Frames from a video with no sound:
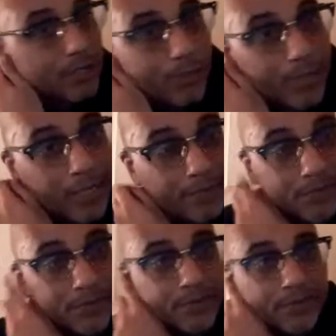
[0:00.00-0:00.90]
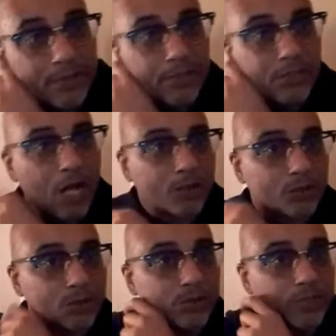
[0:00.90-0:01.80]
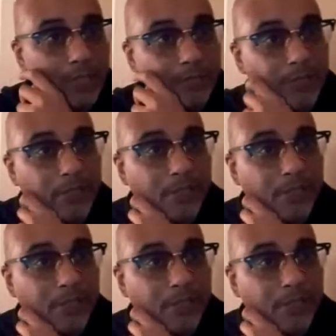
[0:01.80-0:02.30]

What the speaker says: whatever. Just start you something